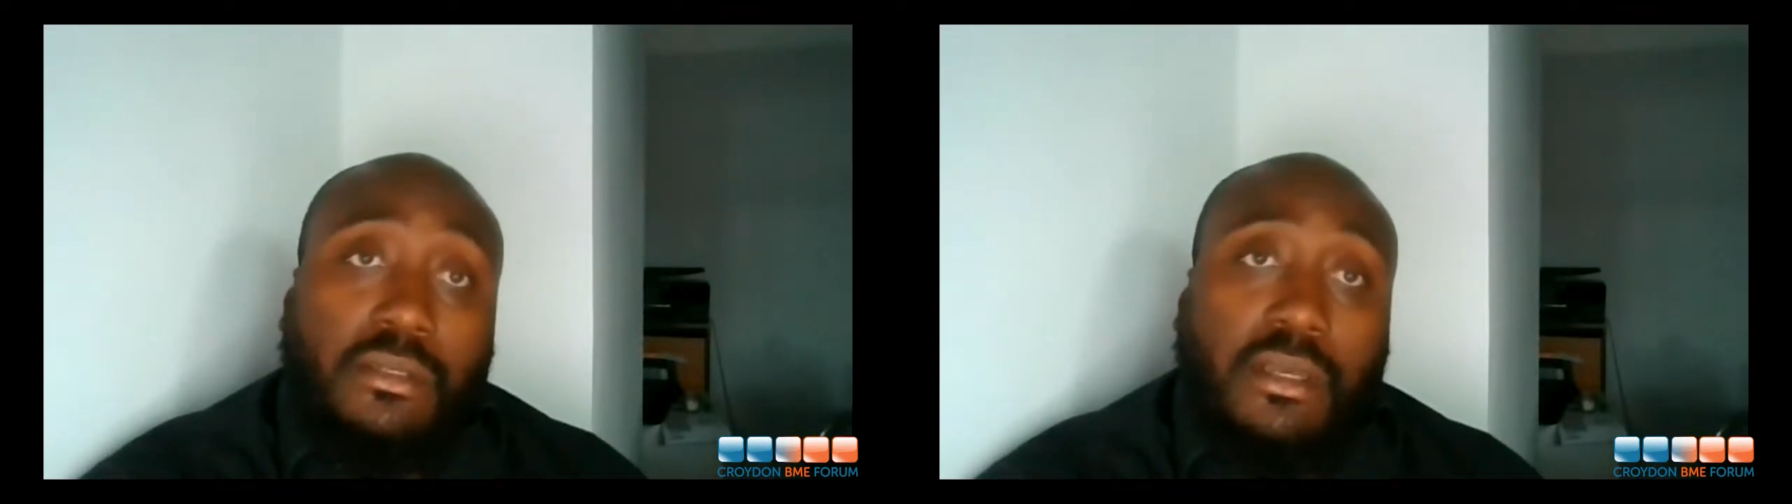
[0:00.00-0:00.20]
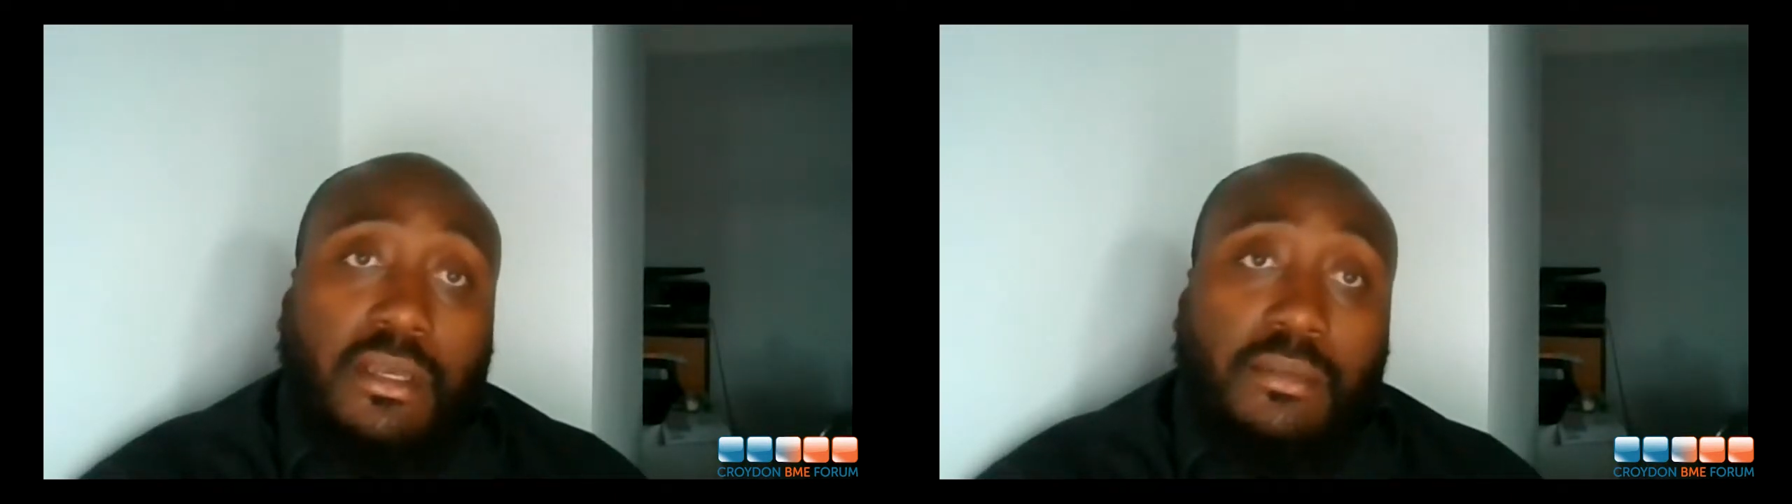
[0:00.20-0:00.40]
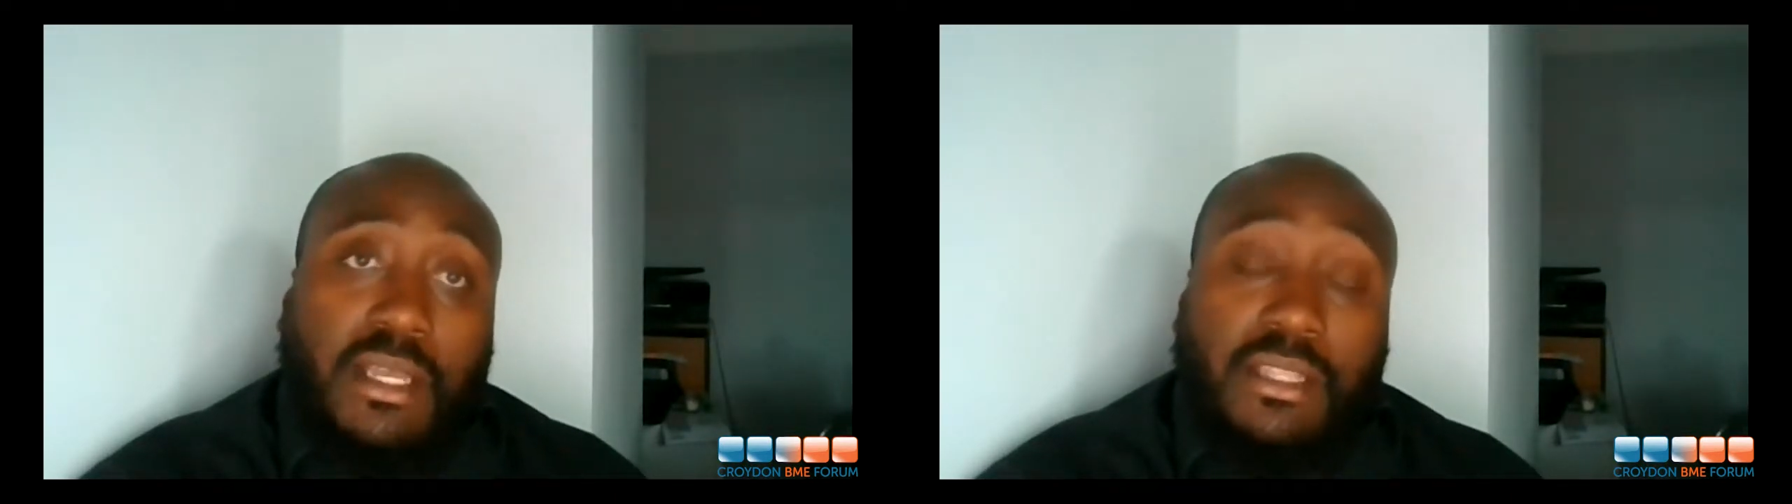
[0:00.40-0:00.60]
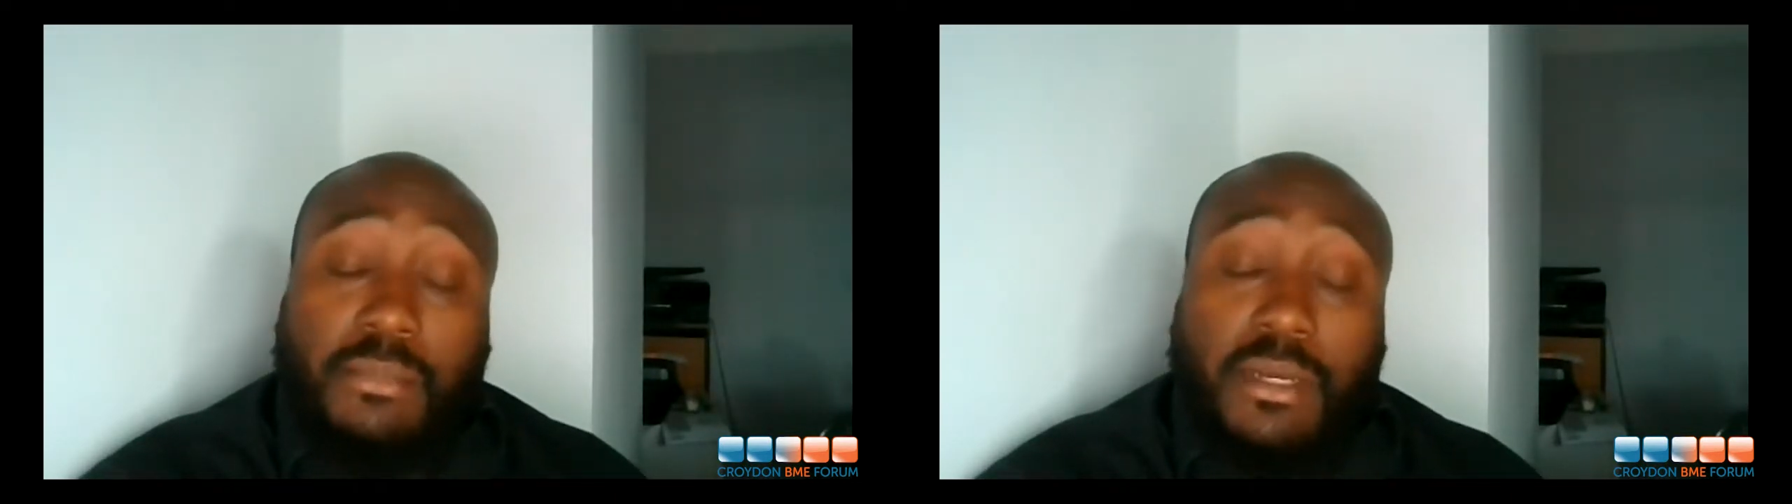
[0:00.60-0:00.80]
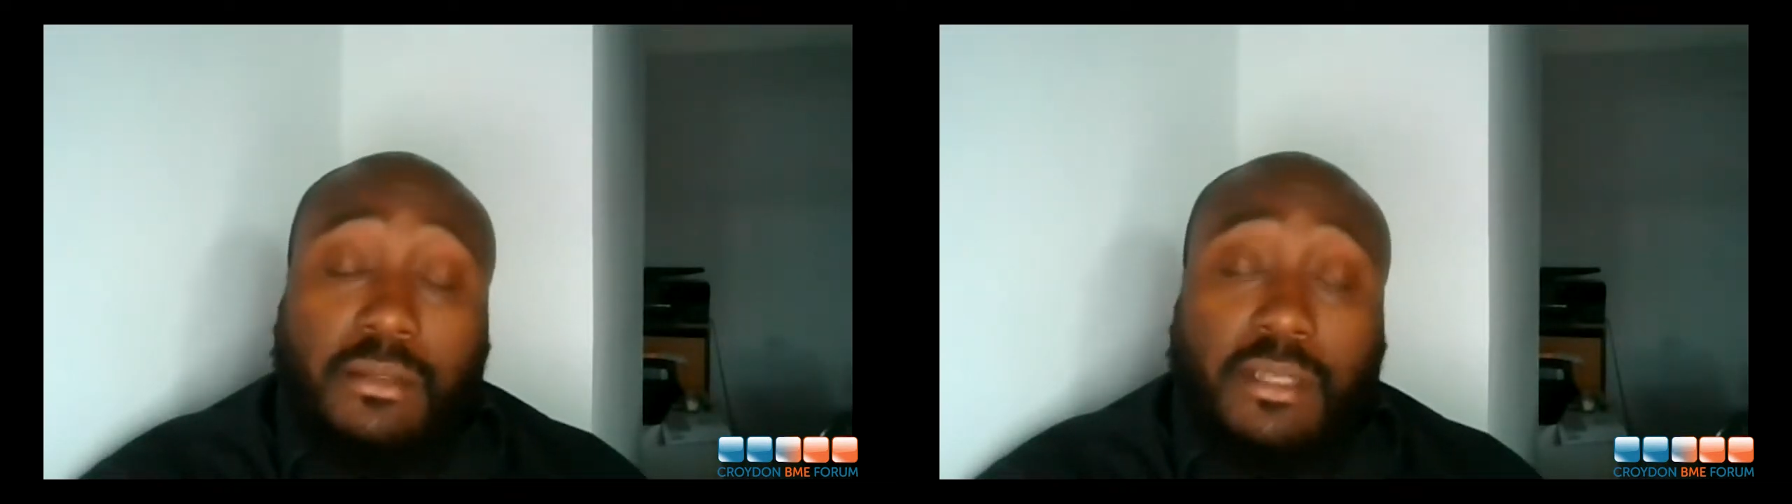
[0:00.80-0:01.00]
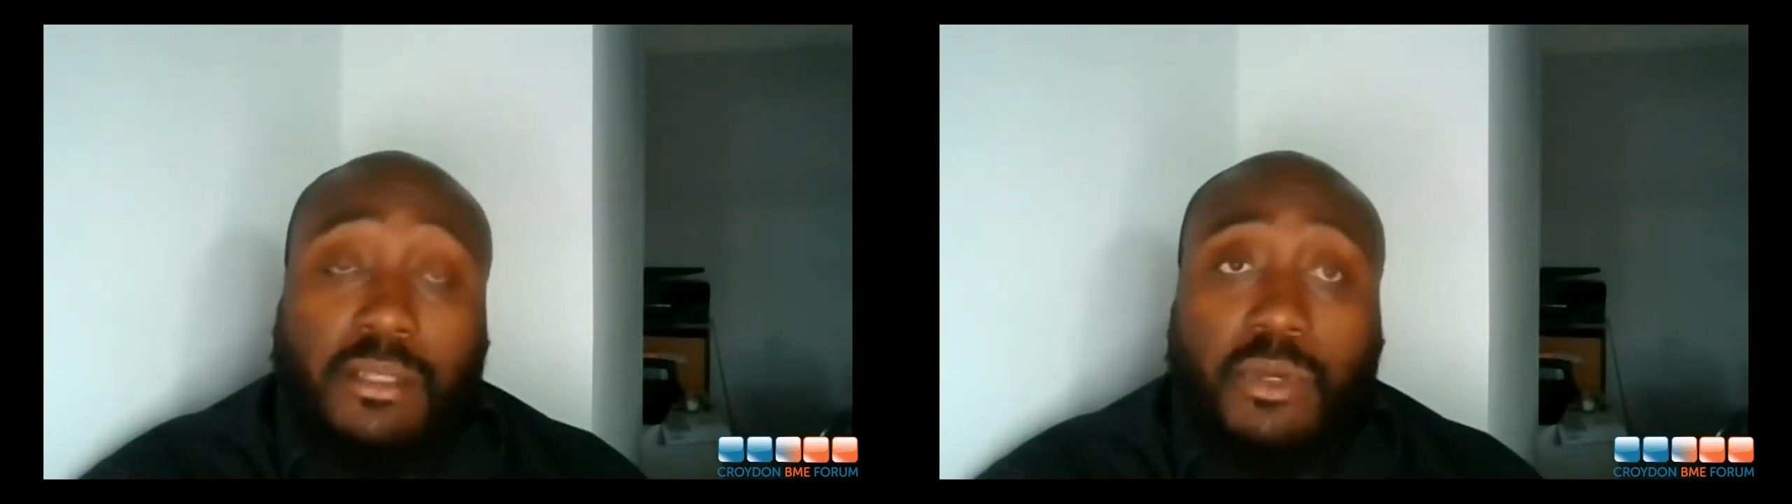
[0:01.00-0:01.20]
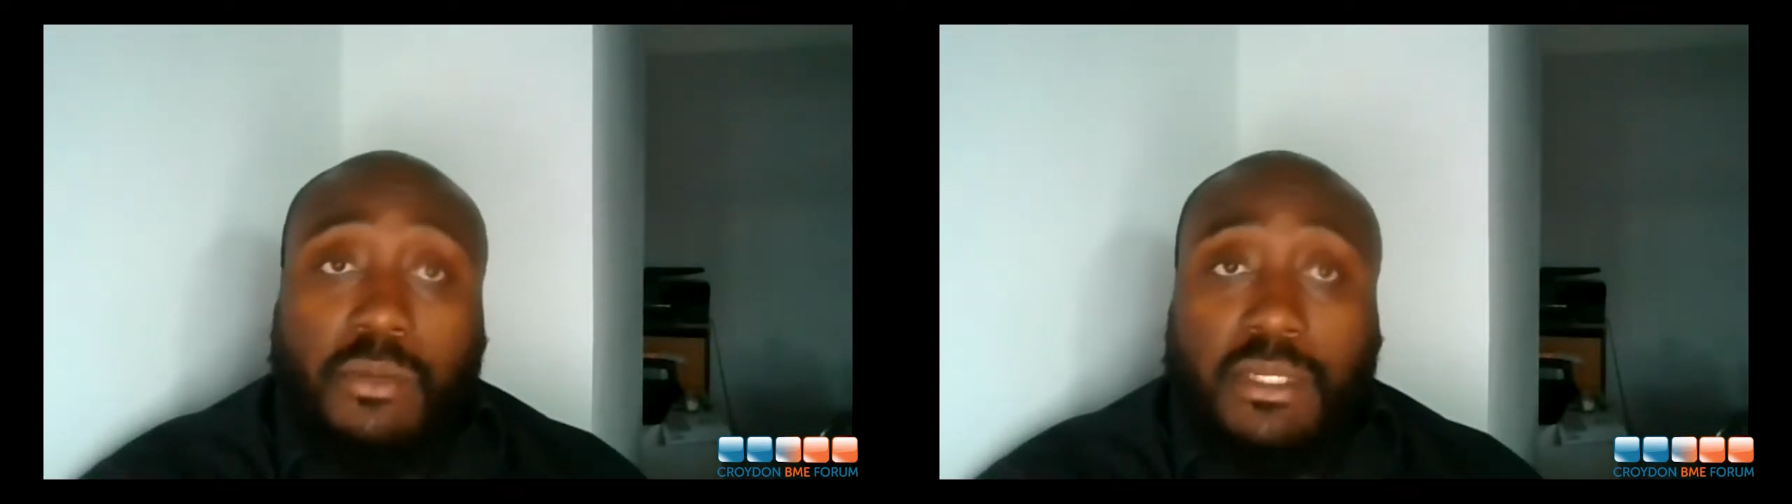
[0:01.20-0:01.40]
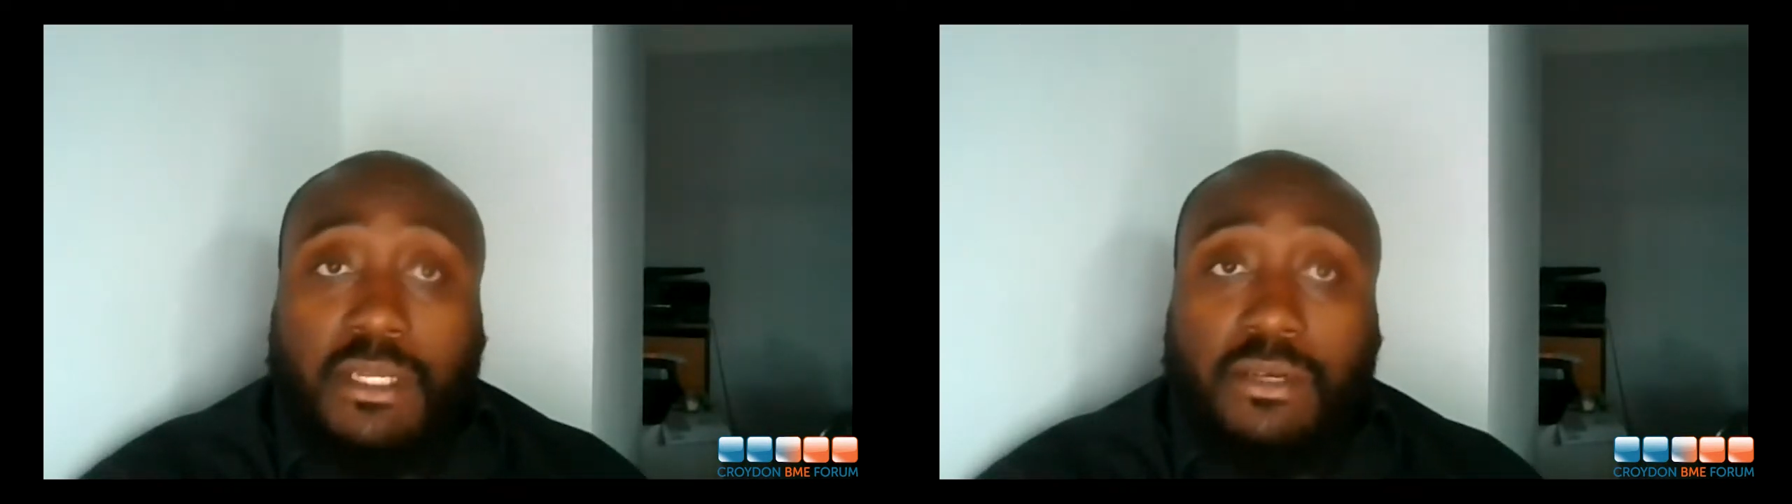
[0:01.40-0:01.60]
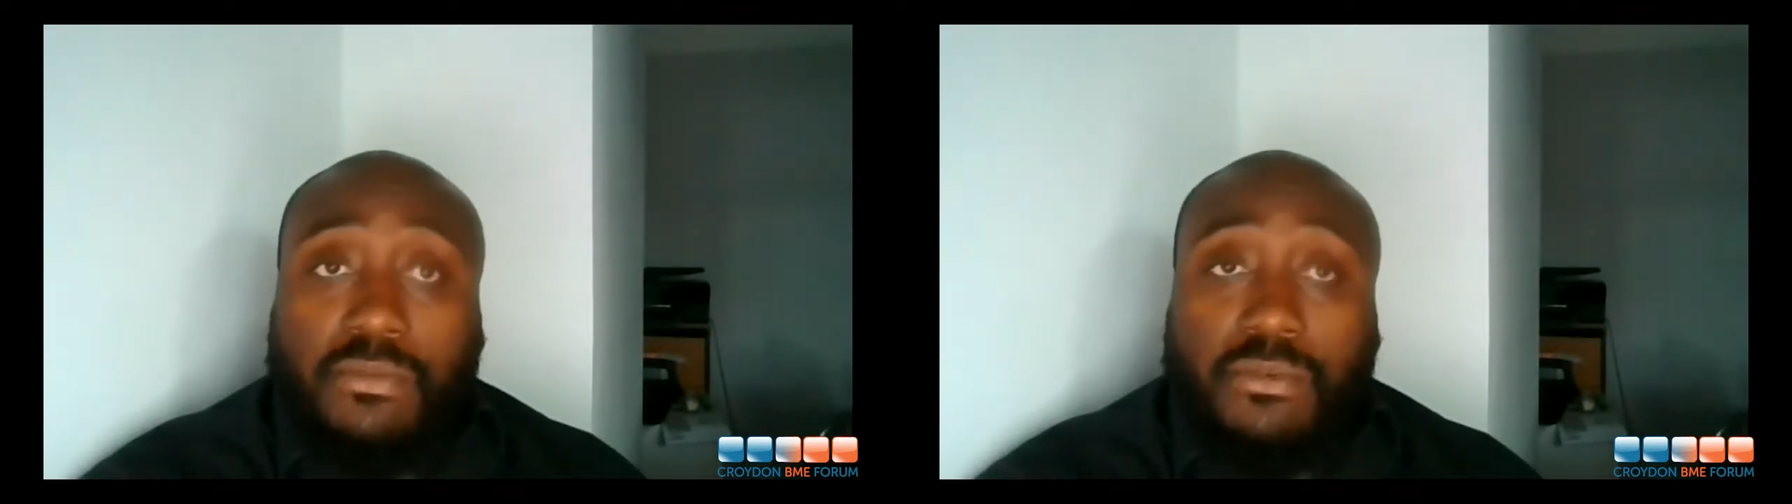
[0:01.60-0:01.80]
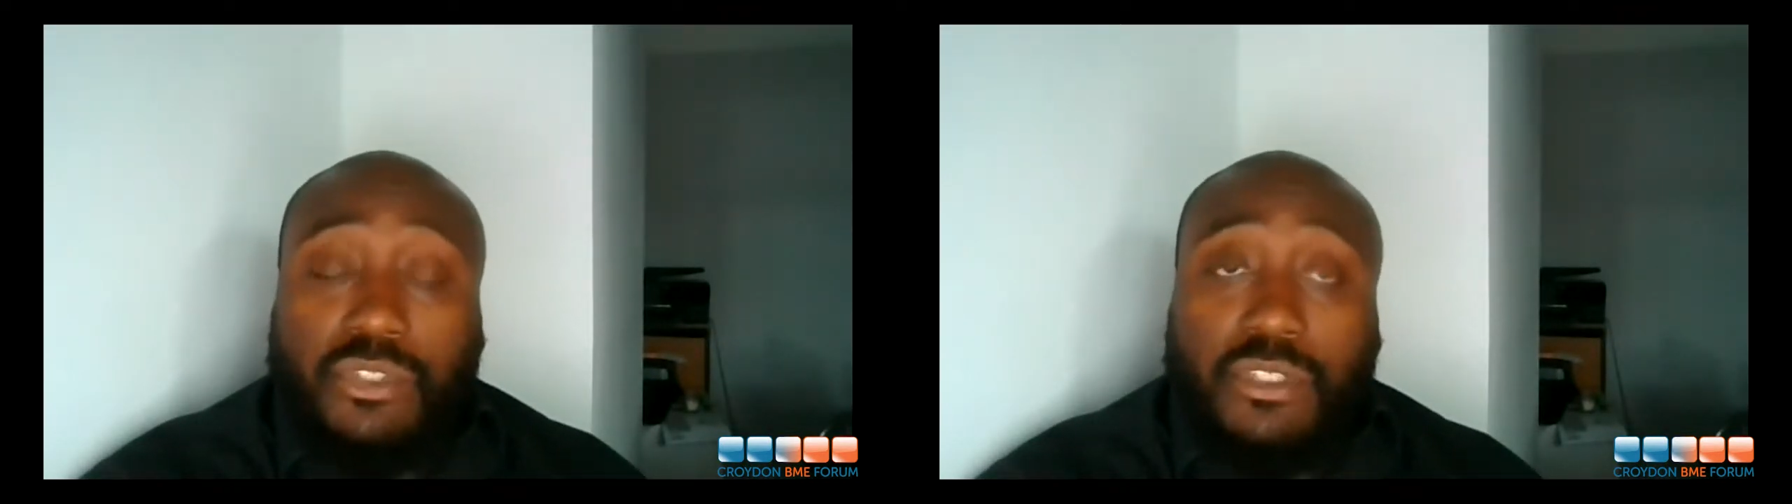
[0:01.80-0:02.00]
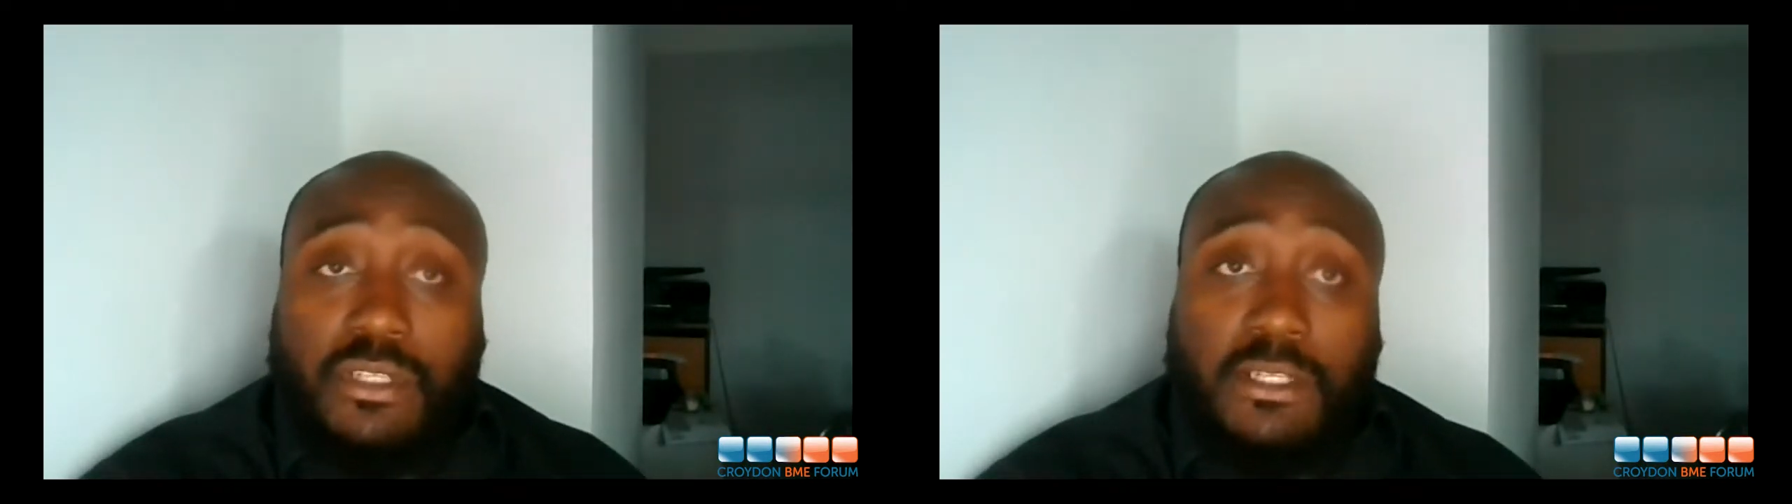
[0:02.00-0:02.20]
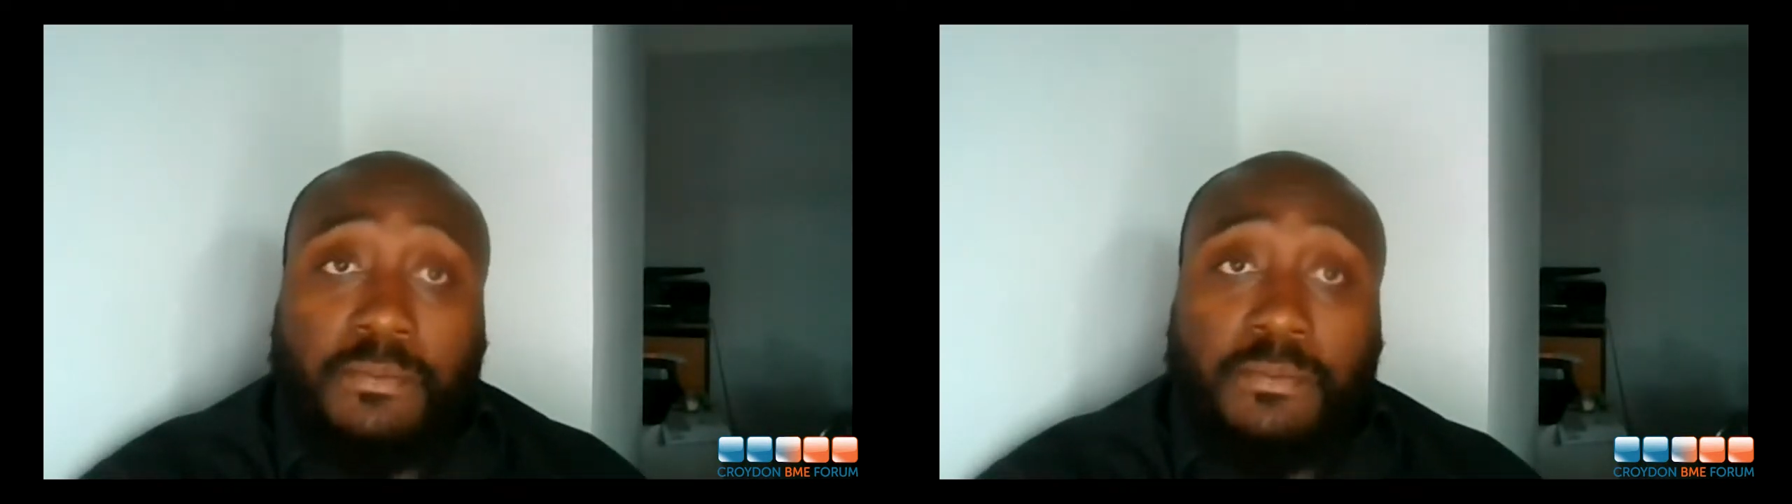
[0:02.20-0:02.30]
at the moment now, unfortunately.